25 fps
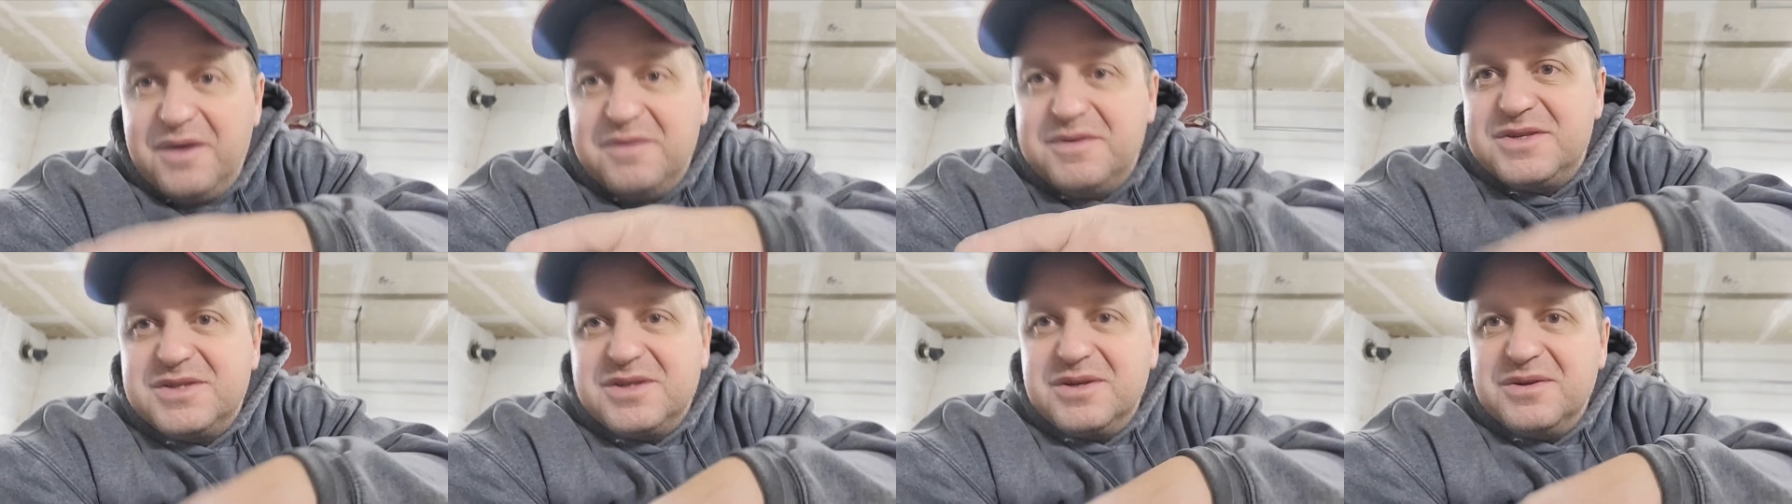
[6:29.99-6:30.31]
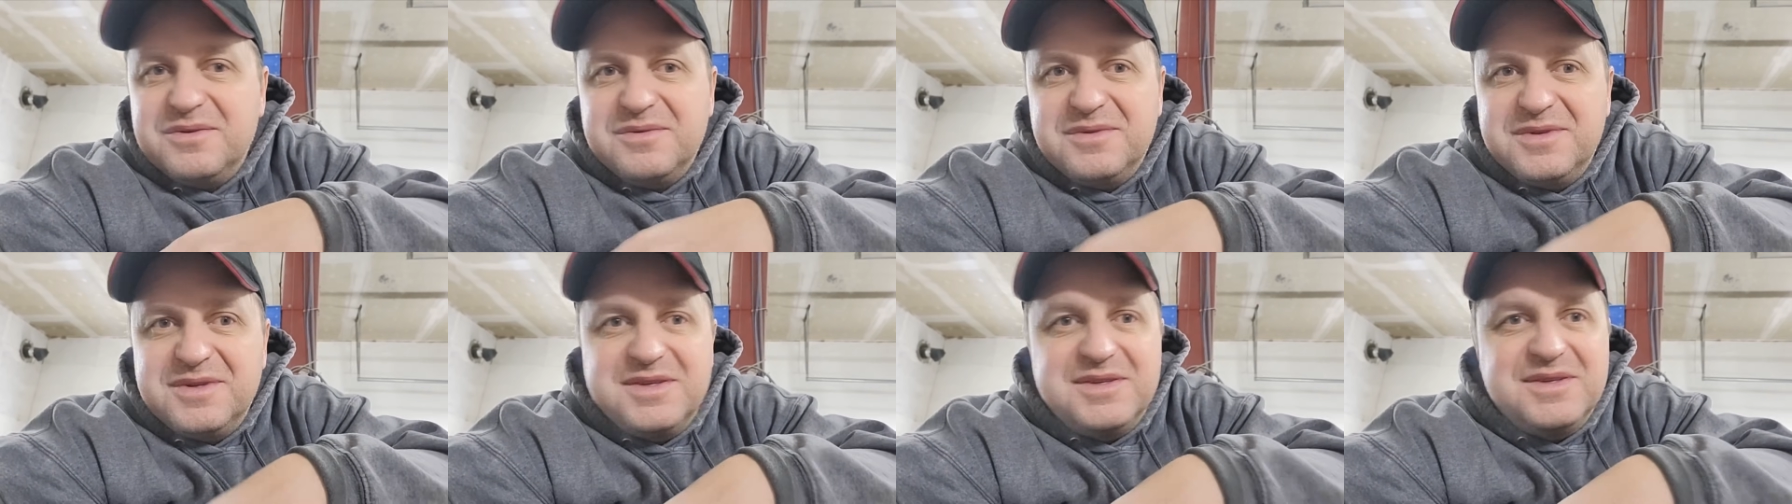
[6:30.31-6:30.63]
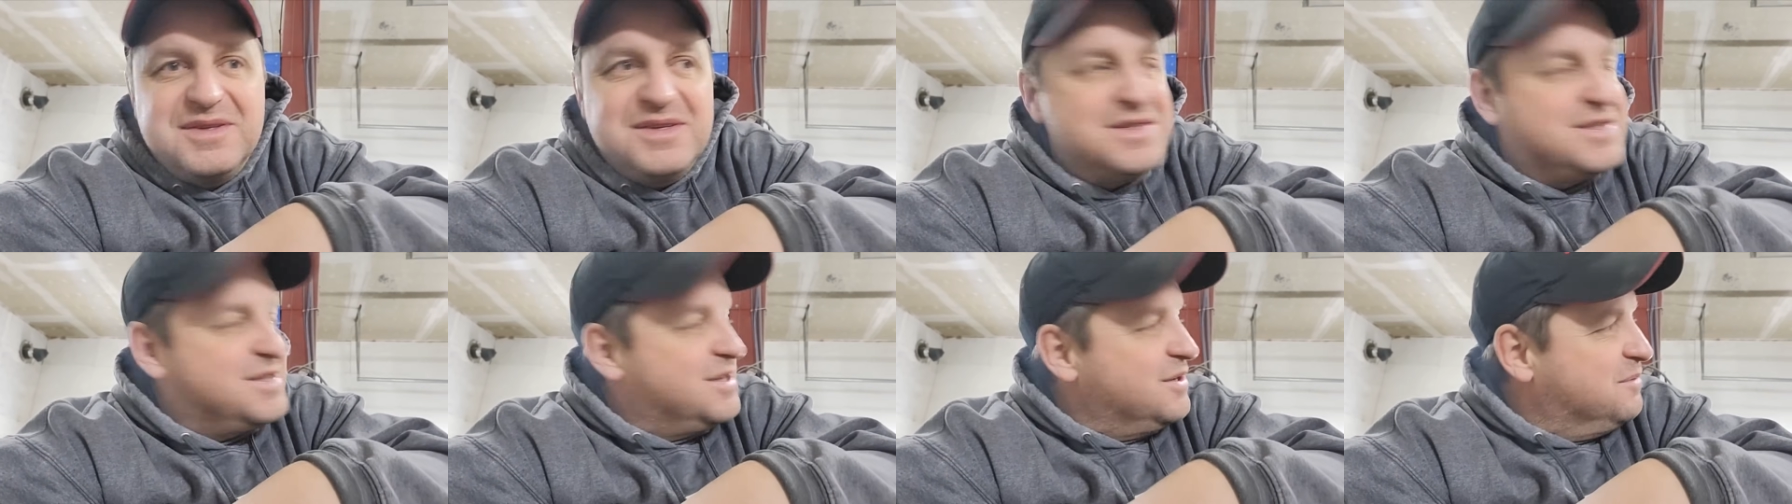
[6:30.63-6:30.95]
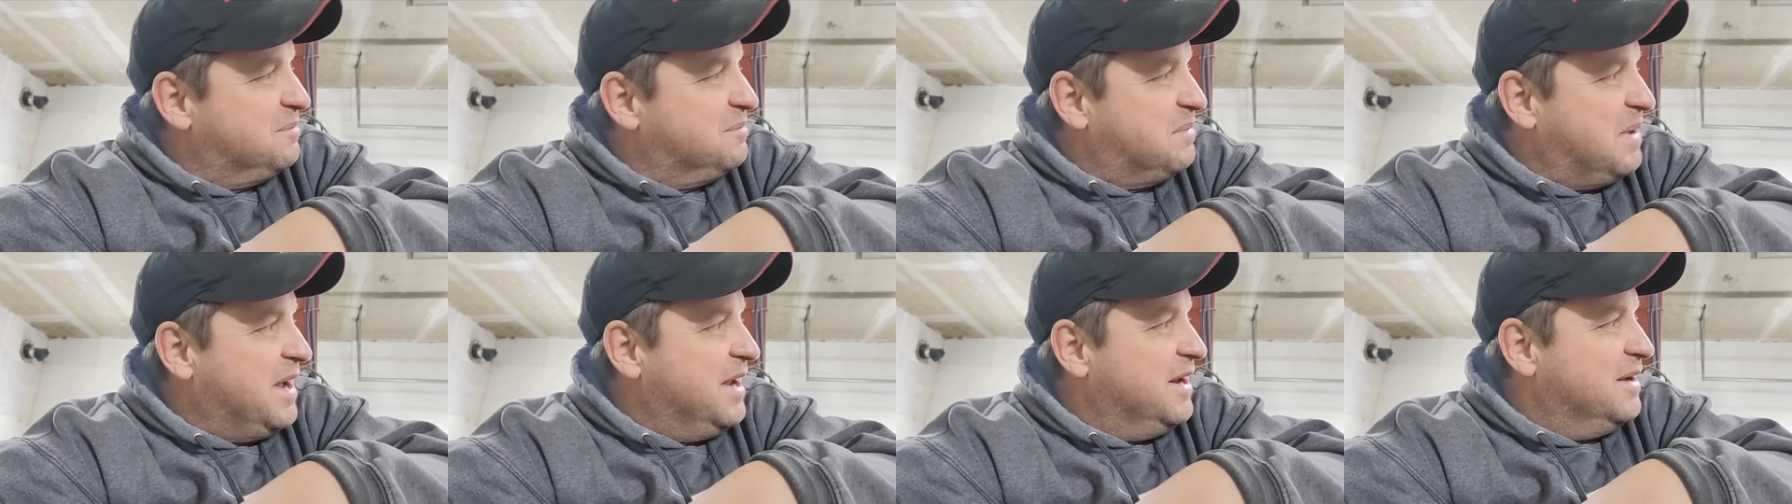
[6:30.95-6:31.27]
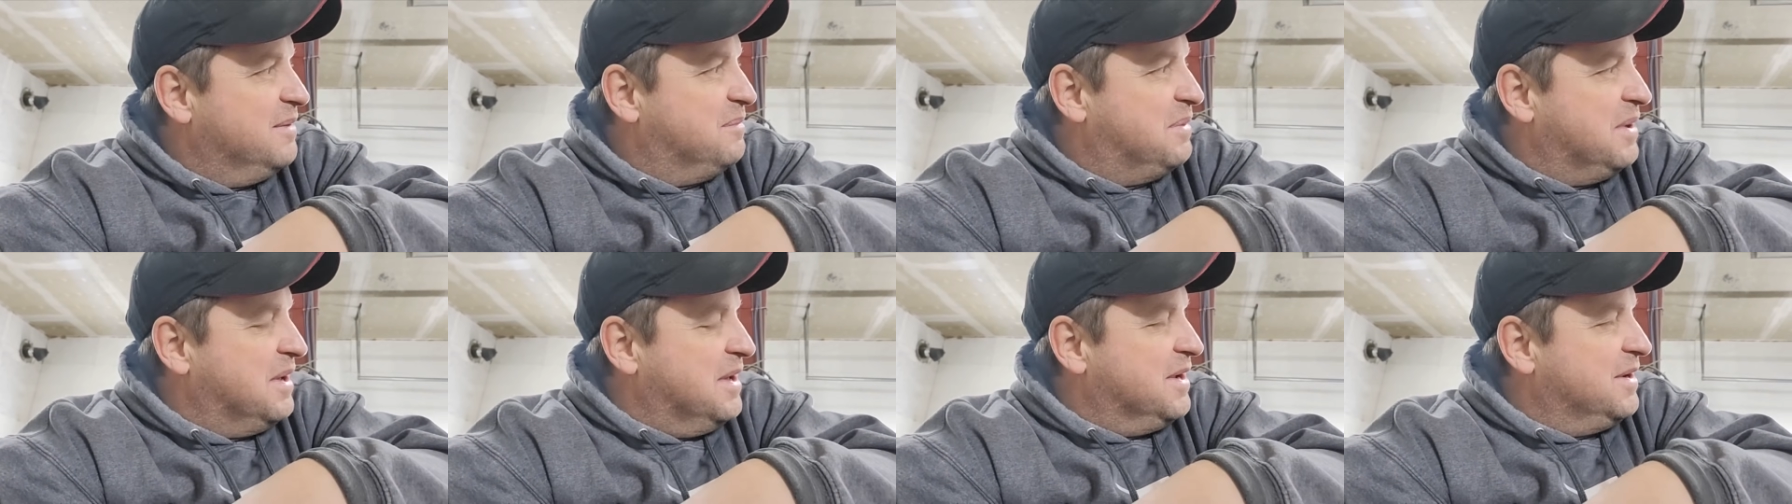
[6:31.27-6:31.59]
I'd still
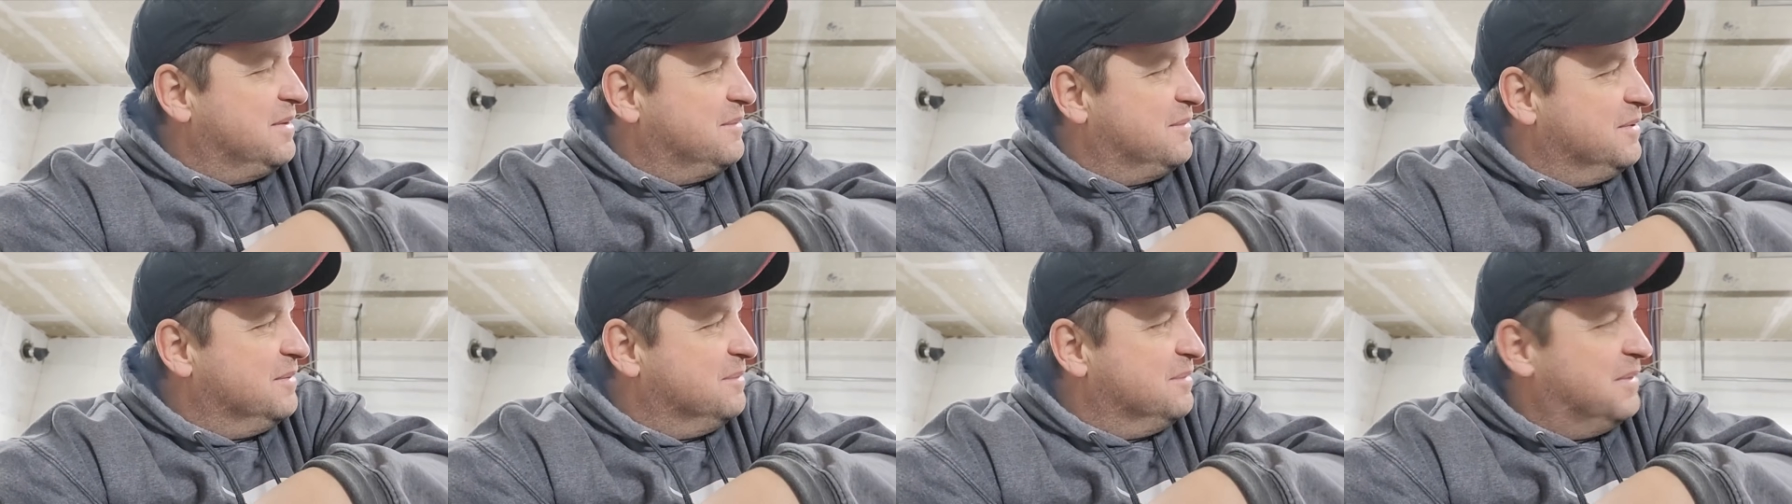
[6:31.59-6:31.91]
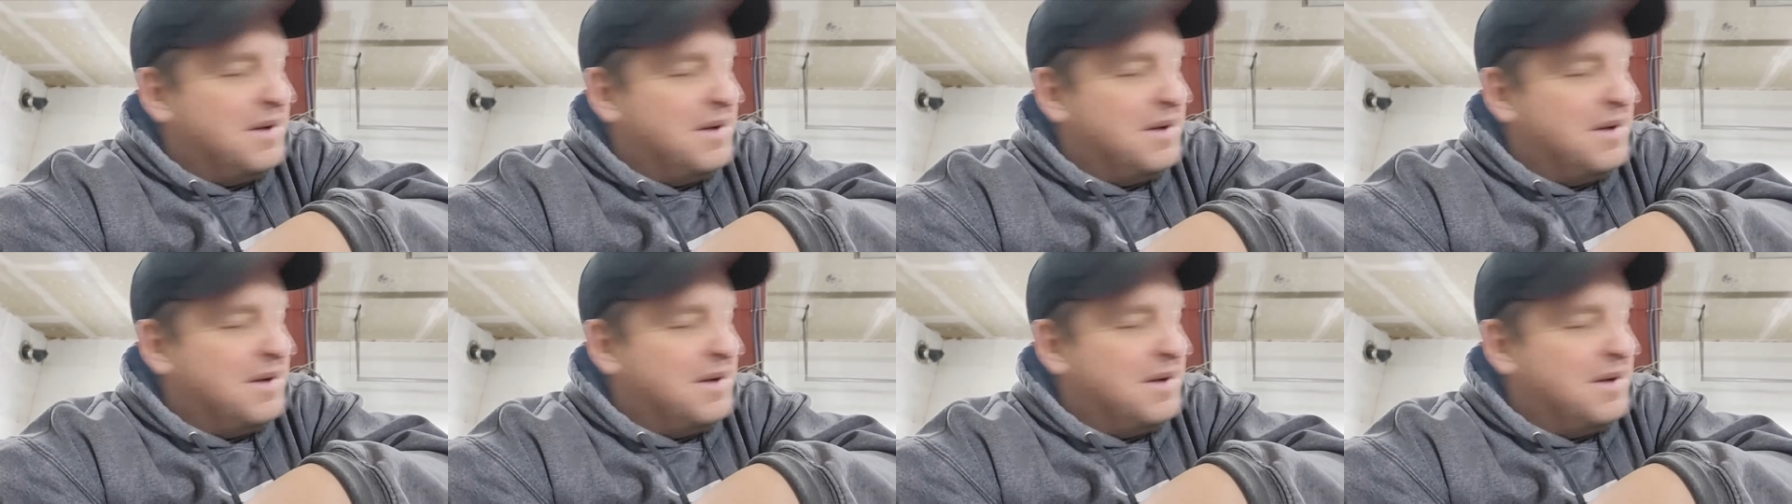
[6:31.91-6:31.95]
paint it pink.